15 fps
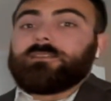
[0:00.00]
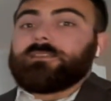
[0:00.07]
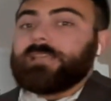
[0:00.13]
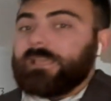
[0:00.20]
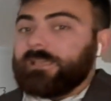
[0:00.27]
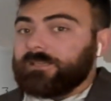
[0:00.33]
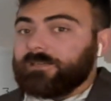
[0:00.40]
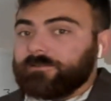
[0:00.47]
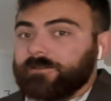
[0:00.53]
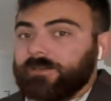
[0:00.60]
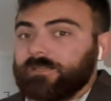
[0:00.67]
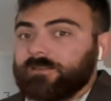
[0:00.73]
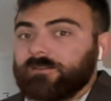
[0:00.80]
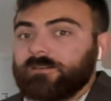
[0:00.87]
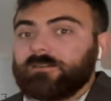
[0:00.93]
Can't get a
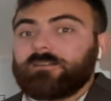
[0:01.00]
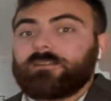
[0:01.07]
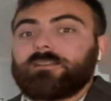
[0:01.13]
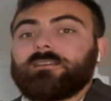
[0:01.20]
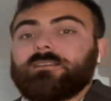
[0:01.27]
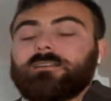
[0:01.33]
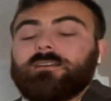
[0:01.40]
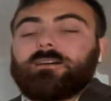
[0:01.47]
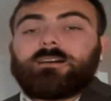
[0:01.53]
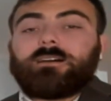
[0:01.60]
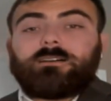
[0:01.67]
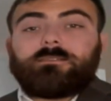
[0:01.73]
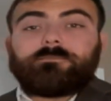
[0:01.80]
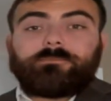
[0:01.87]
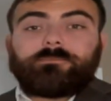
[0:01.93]
credit card,
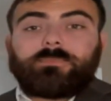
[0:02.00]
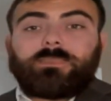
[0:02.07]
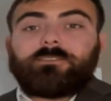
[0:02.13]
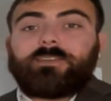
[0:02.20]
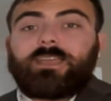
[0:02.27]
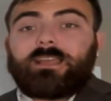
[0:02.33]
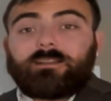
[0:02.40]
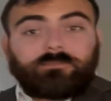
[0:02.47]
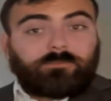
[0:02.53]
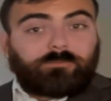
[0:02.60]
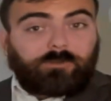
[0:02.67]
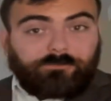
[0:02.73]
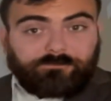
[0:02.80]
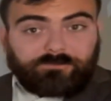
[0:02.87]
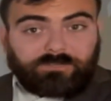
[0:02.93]
you've had some
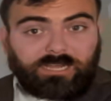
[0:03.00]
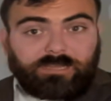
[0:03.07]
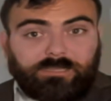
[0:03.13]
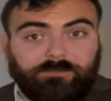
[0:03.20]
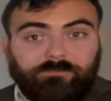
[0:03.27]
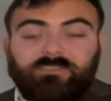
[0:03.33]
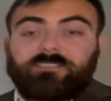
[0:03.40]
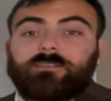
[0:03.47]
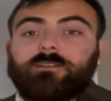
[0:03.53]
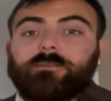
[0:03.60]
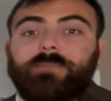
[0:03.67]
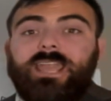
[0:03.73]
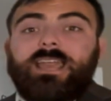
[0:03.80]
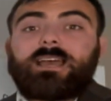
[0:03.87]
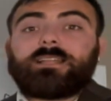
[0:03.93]
rough times, you're in a
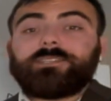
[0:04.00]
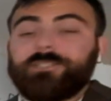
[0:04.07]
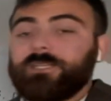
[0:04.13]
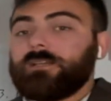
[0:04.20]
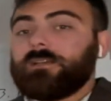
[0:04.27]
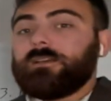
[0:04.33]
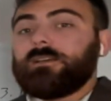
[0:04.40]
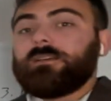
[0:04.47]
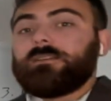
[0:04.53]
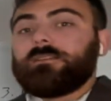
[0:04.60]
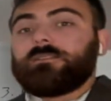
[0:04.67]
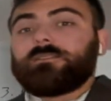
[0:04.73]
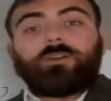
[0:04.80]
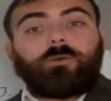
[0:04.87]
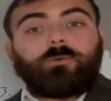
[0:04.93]
patch,
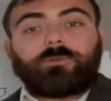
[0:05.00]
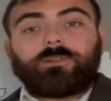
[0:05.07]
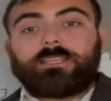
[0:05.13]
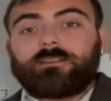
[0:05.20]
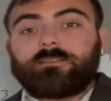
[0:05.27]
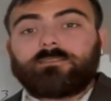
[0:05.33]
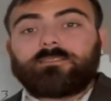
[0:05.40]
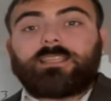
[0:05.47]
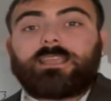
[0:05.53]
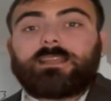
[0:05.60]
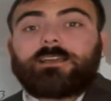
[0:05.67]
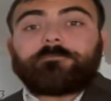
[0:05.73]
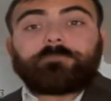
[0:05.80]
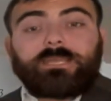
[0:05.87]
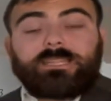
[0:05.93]
totally understand,
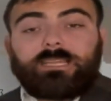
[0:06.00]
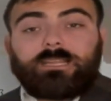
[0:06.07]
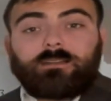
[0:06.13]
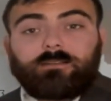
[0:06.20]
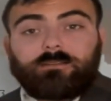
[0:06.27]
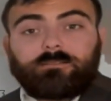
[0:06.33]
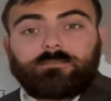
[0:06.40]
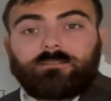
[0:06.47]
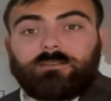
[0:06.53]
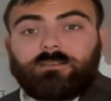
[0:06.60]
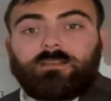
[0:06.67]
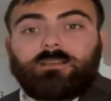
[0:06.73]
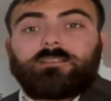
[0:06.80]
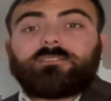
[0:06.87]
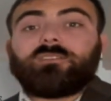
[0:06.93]
I've been there.
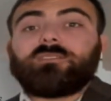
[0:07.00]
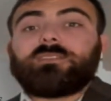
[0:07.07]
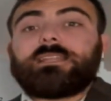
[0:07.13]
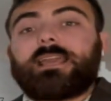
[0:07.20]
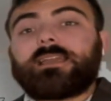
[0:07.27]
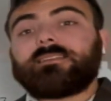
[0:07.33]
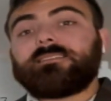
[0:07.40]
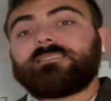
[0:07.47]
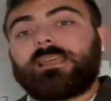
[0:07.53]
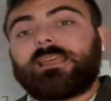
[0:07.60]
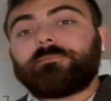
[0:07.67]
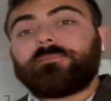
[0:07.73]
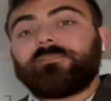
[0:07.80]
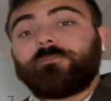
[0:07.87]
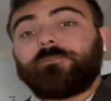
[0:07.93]
So the next
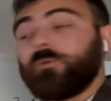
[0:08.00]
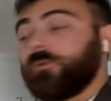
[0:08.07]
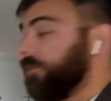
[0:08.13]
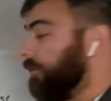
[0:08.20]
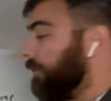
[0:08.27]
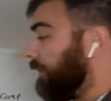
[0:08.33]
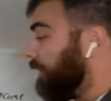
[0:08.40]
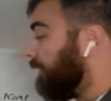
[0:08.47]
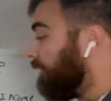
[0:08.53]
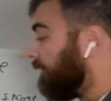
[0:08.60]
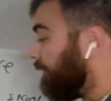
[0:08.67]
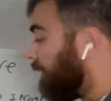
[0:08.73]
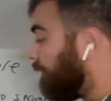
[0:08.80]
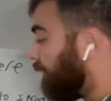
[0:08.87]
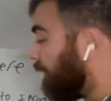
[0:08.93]
step for,
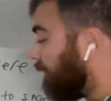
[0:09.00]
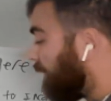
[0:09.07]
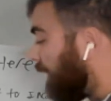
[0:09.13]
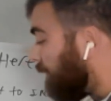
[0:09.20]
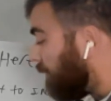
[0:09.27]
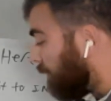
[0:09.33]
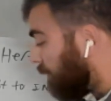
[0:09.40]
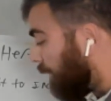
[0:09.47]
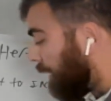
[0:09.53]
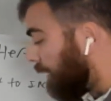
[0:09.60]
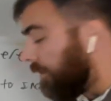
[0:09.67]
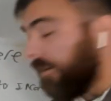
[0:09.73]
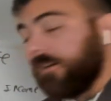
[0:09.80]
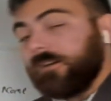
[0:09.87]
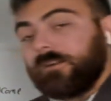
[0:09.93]
instead of a standard credit
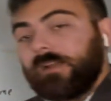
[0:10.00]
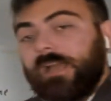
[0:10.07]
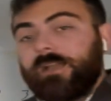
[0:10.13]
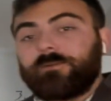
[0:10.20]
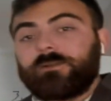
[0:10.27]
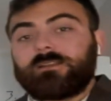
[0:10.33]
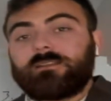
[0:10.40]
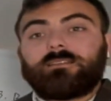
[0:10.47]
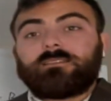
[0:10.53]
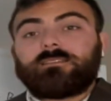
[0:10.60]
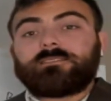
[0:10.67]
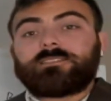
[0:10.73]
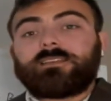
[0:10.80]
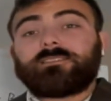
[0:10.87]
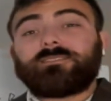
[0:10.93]
card, I would
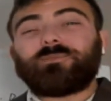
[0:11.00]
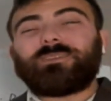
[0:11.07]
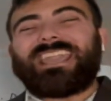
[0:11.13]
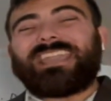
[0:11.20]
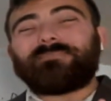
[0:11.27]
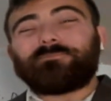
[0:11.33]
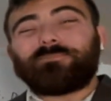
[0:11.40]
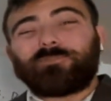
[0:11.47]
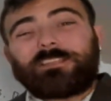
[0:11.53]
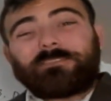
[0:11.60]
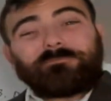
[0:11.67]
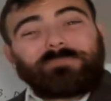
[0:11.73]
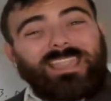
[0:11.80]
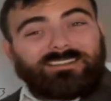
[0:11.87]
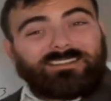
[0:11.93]
suggest doing a
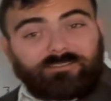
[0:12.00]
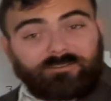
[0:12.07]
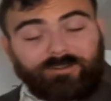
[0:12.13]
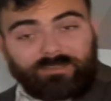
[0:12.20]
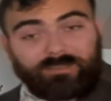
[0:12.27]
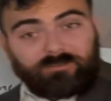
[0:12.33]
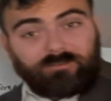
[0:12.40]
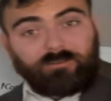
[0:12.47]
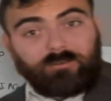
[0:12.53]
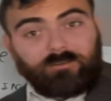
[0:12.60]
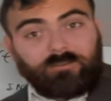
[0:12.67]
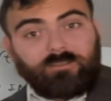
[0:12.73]
prepaid credit card.